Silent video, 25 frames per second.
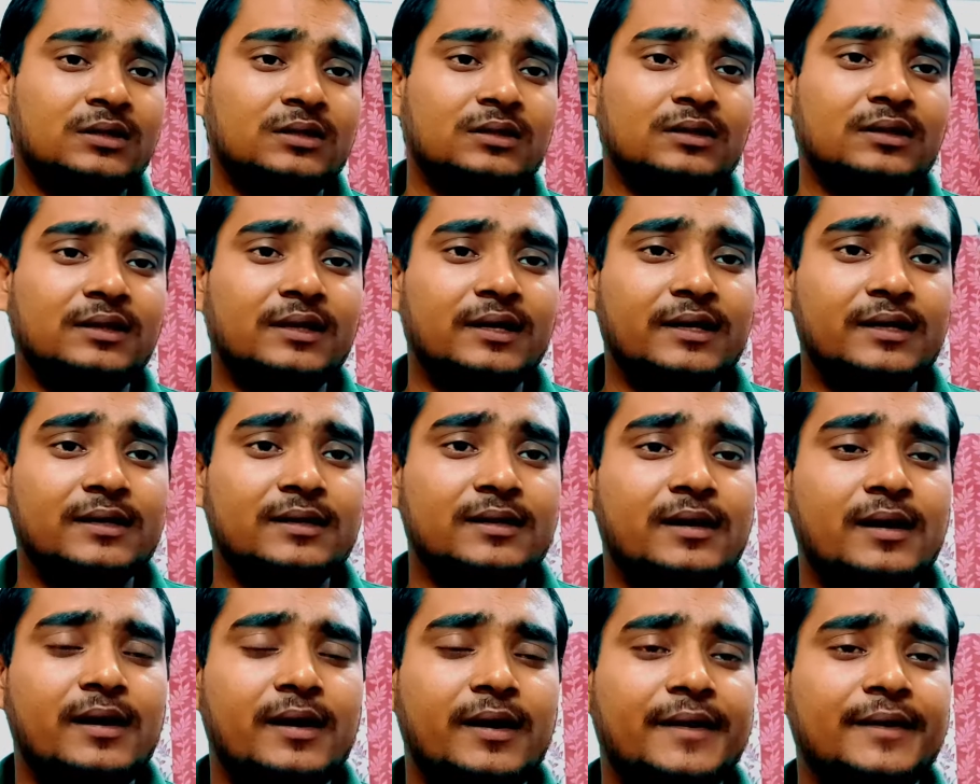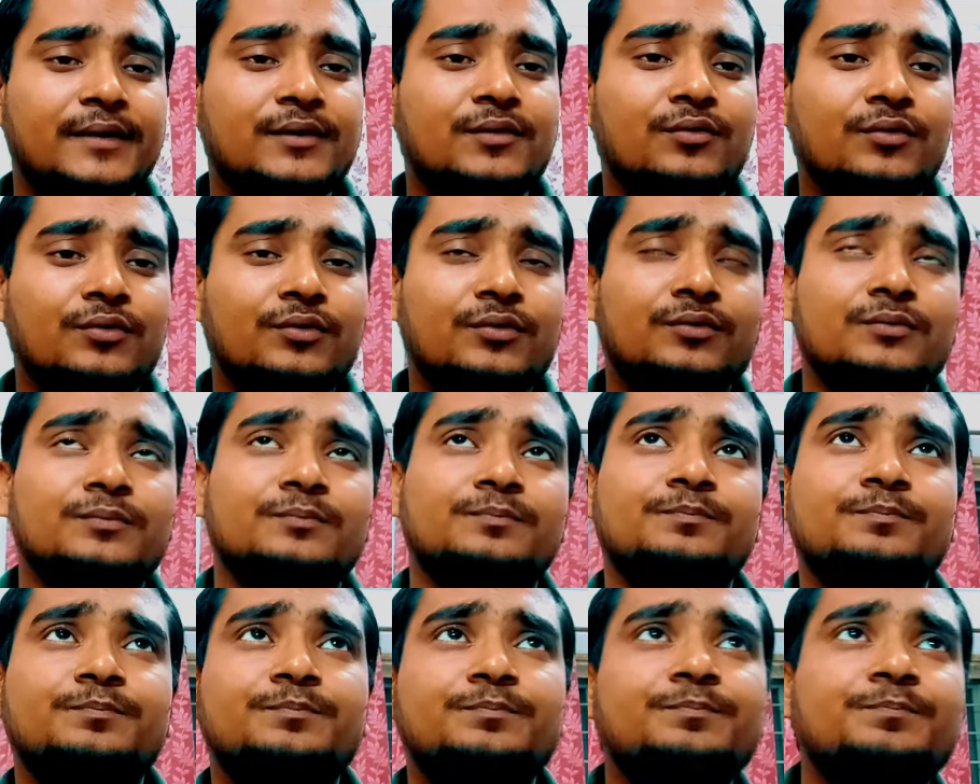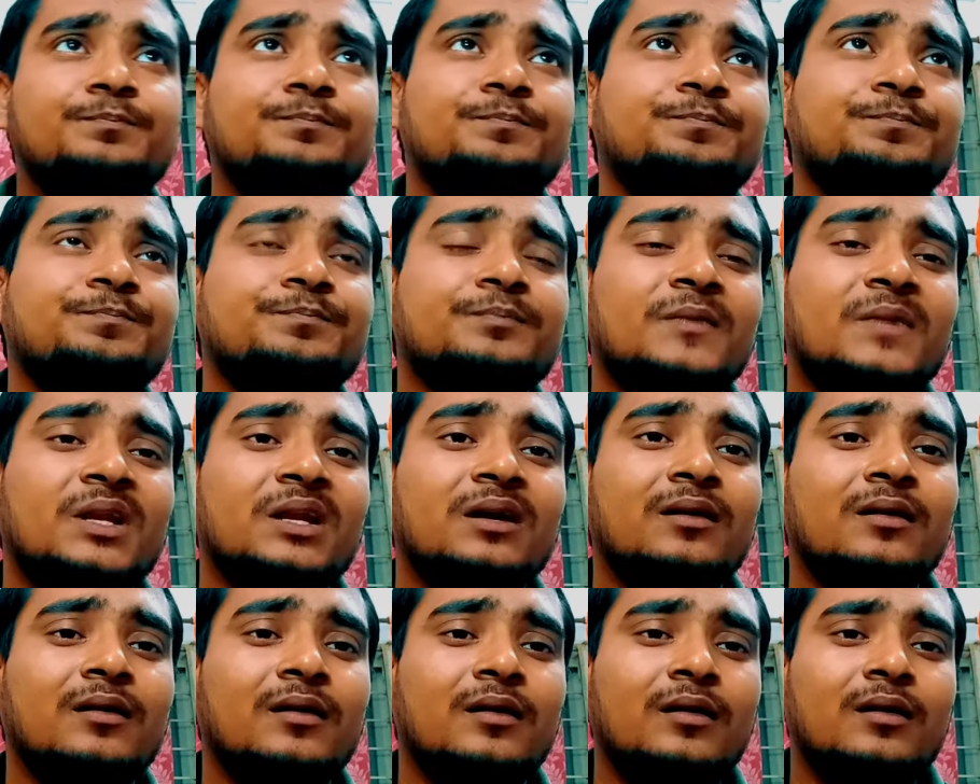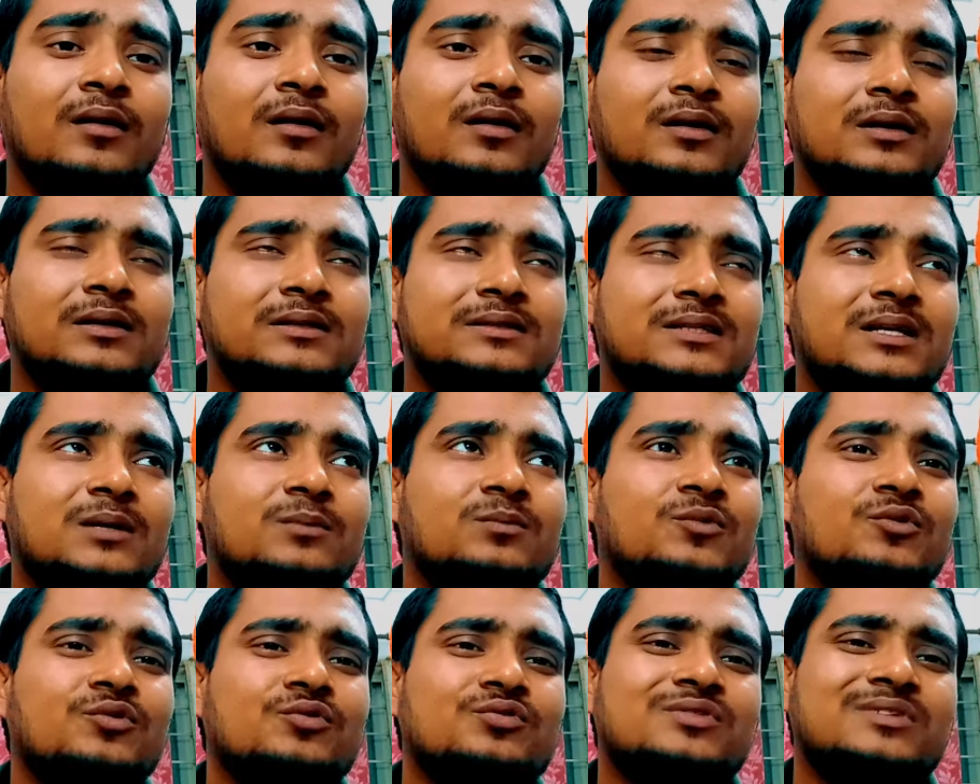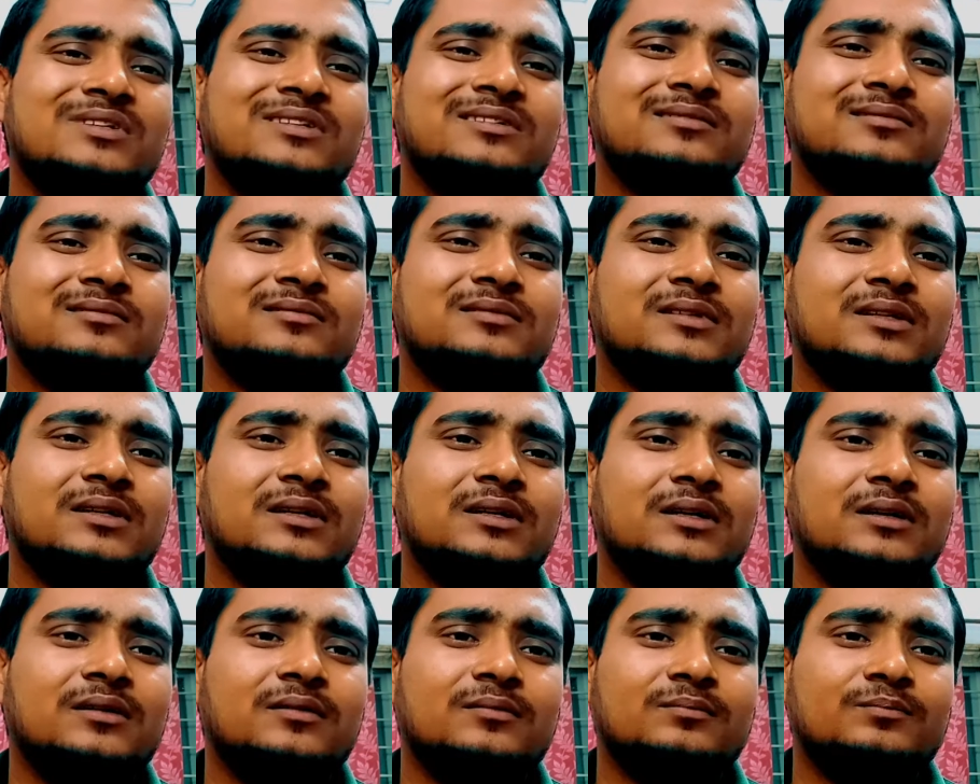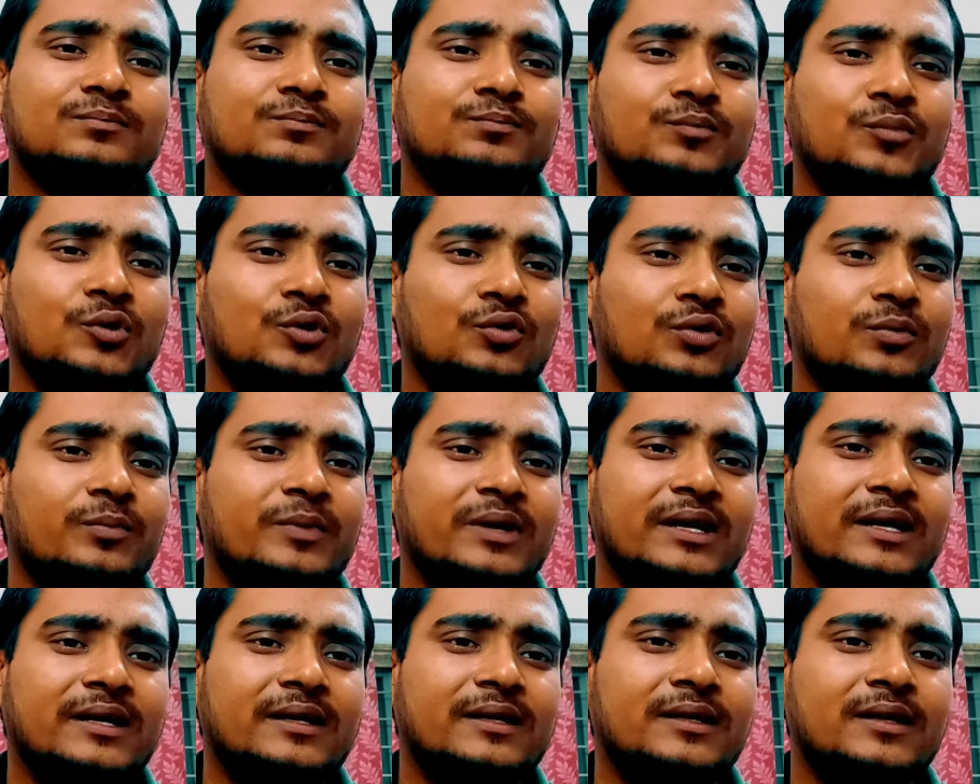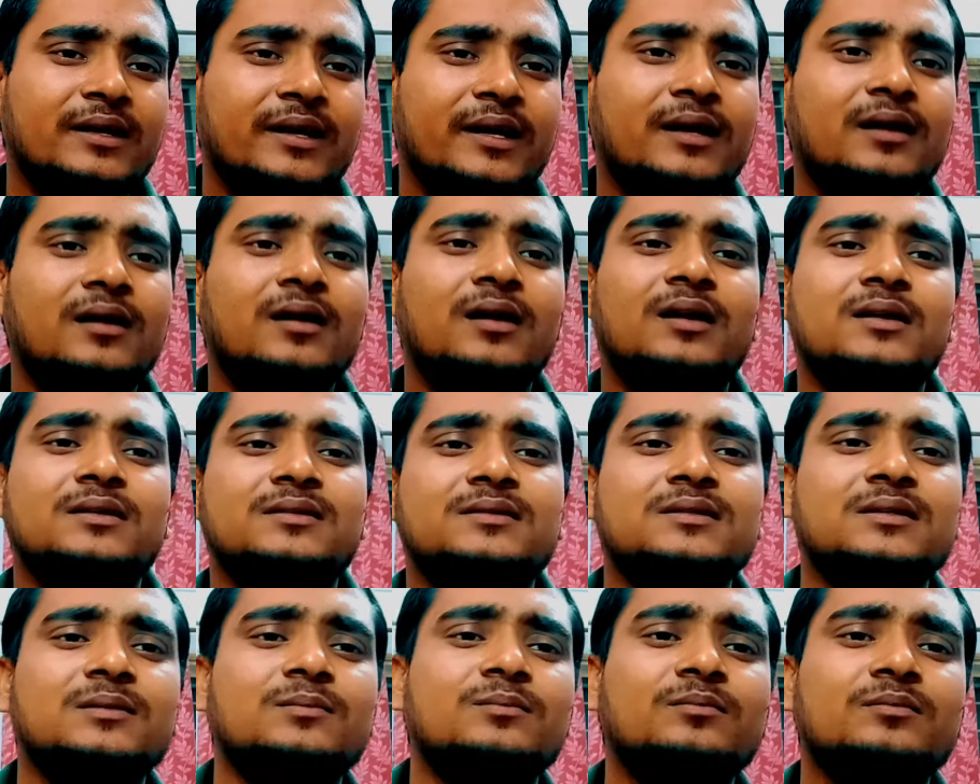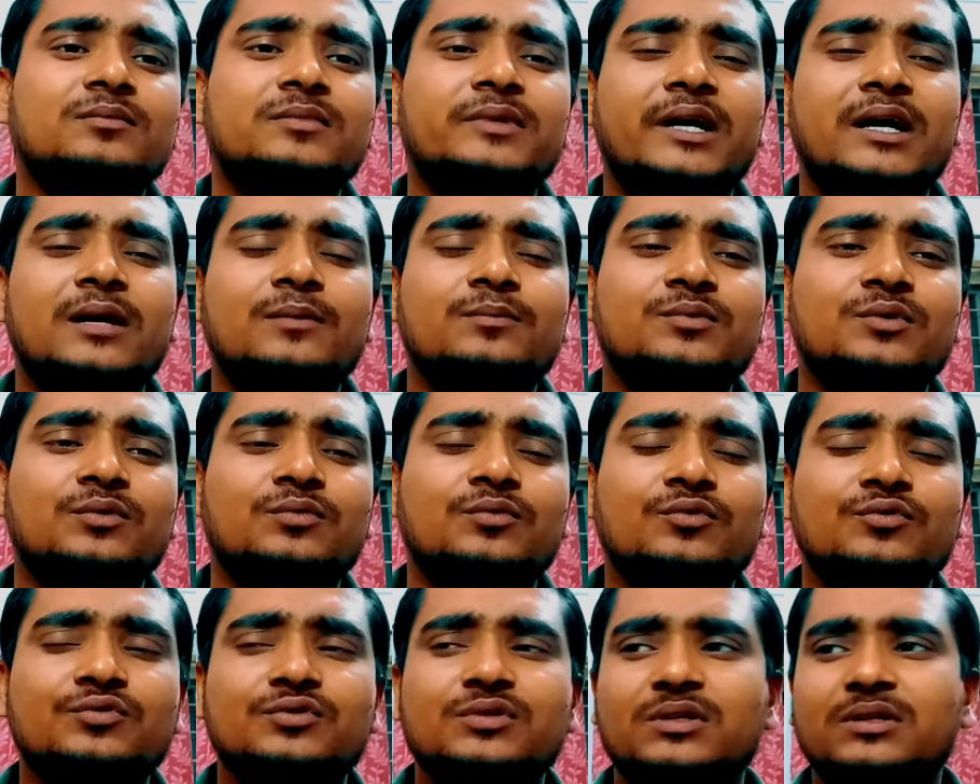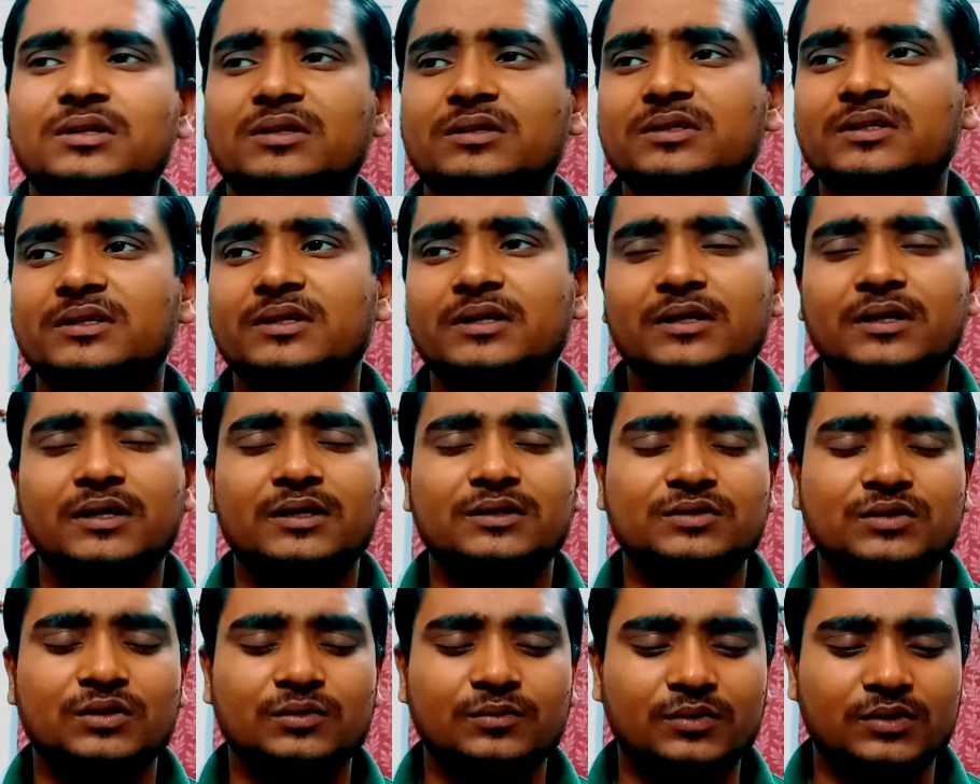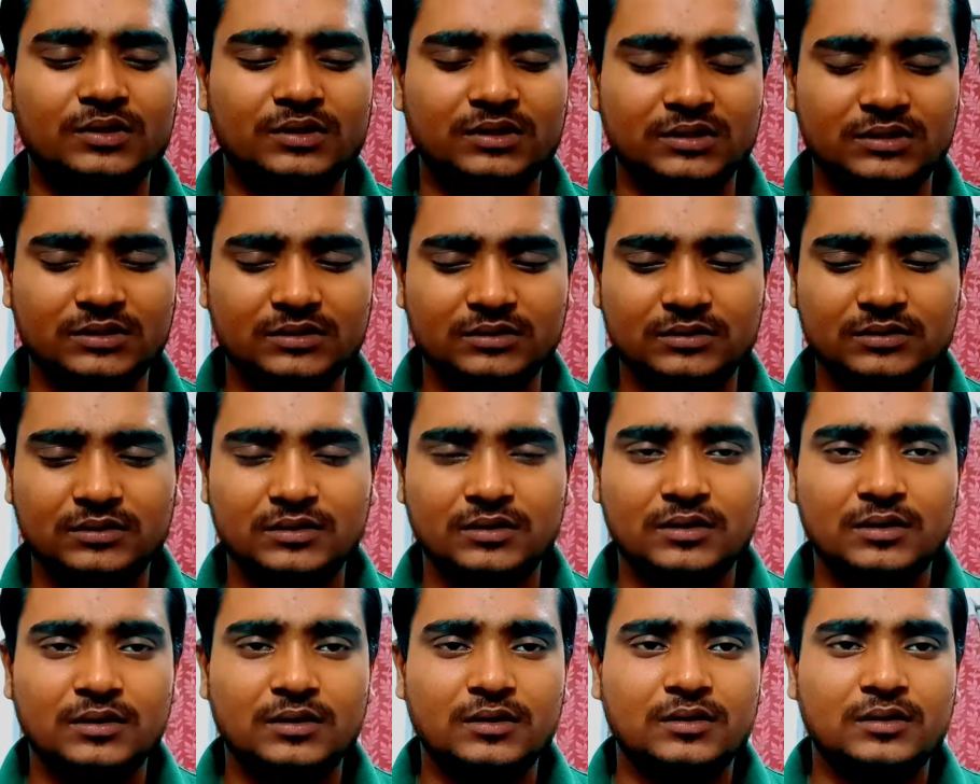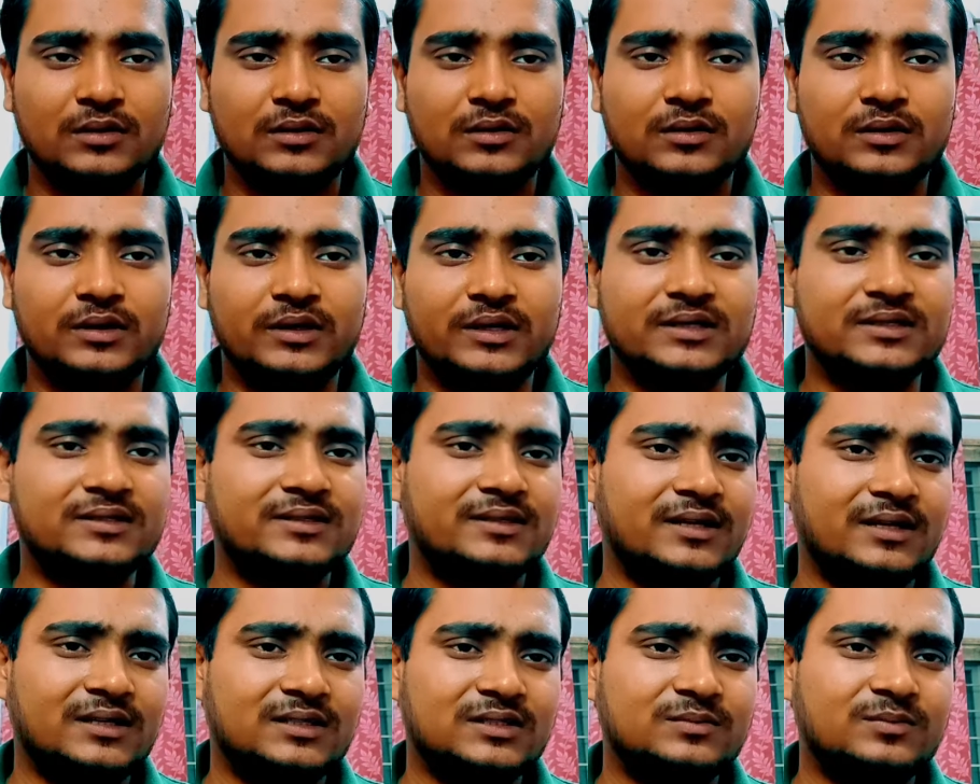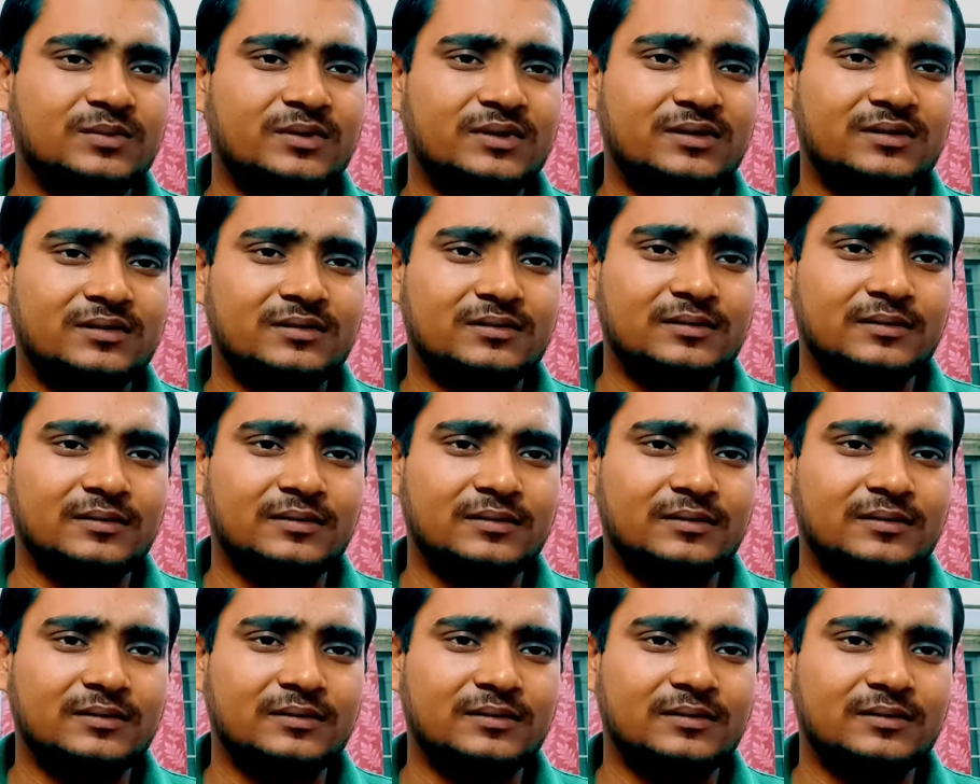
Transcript: Then I go some question fluid mechanics and some types of question generally ask about in heat transfer.